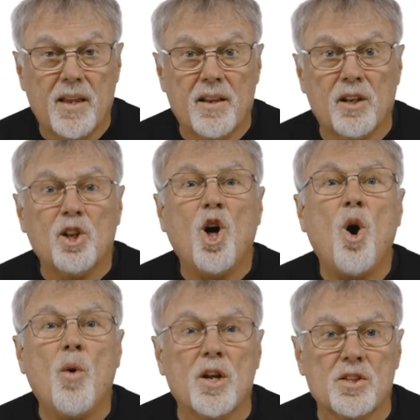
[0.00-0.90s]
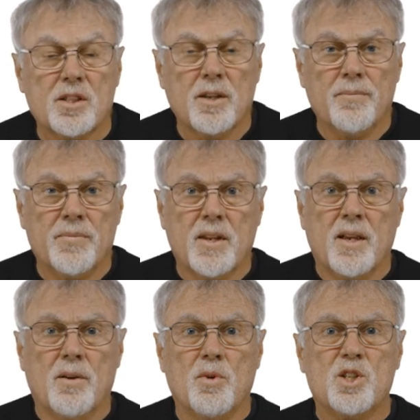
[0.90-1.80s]
lowest
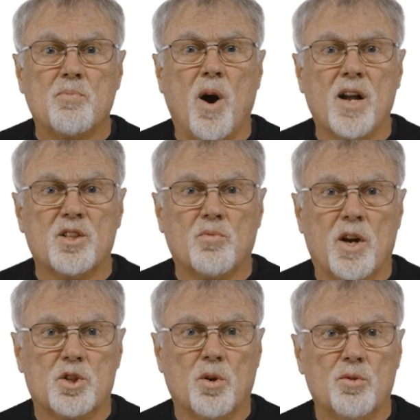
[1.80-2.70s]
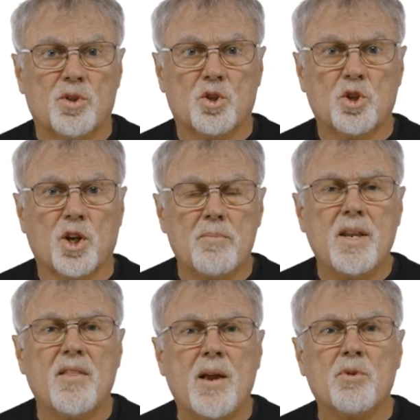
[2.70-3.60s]
response thresholds to sugar,
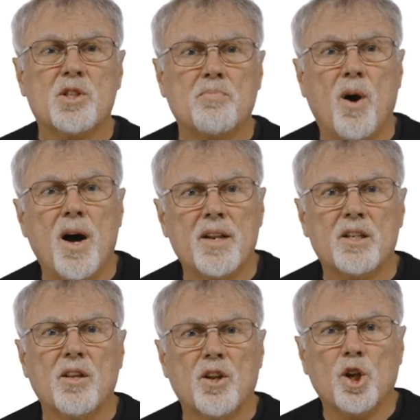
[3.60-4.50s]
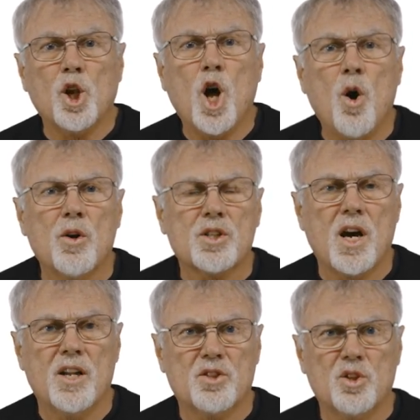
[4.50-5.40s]
meaning they responded to the lowest
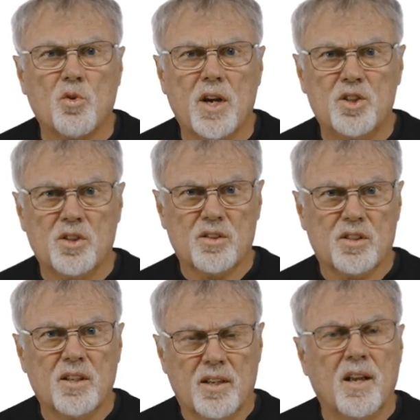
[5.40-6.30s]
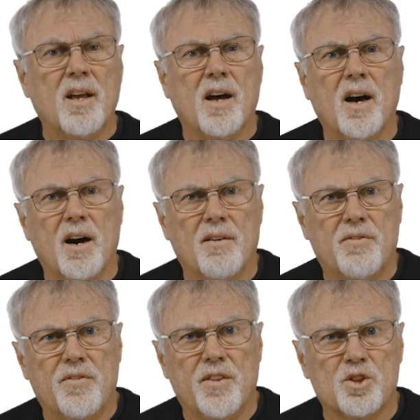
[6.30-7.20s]
concentrations
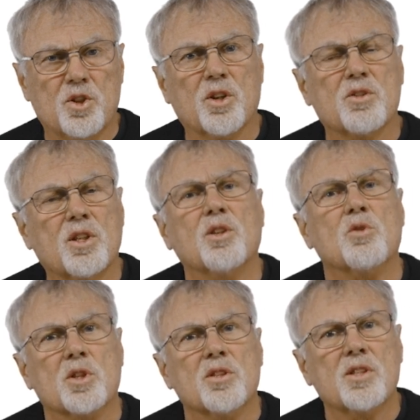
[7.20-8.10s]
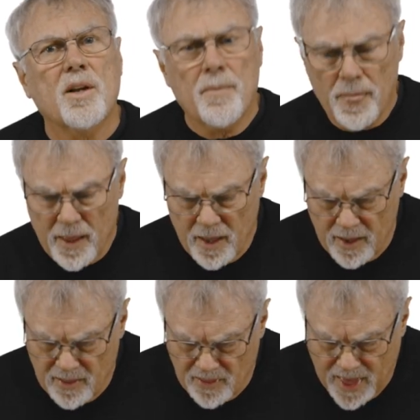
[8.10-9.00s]
of the sugar solutions.
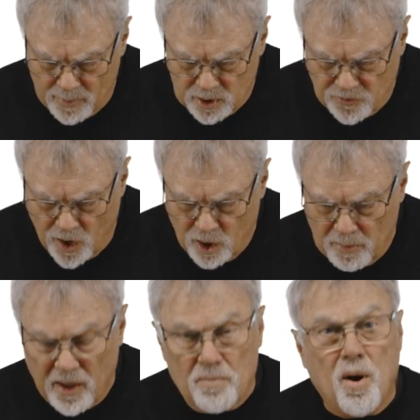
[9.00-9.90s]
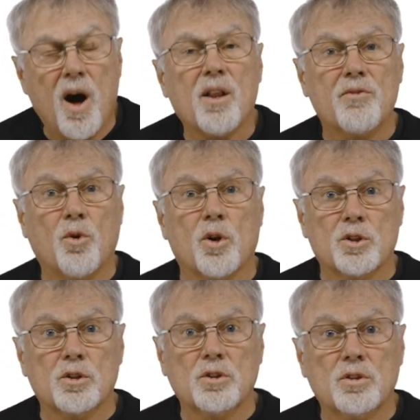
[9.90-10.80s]
And then that was followed by the pollen
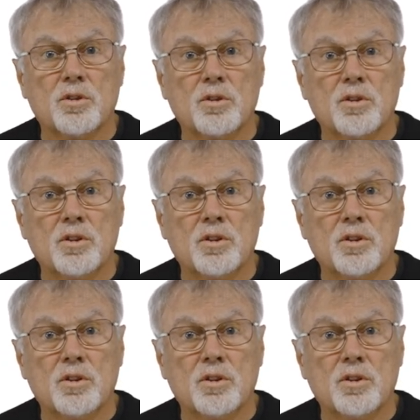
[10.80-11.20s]
foragers,